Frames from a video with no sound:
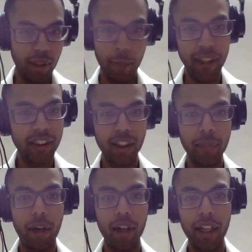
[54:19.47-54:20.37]
the best in the
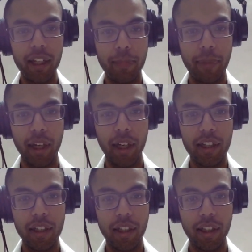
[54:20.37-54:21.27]
market,
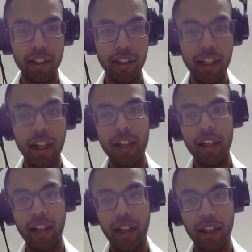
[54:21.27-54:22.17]
but didn't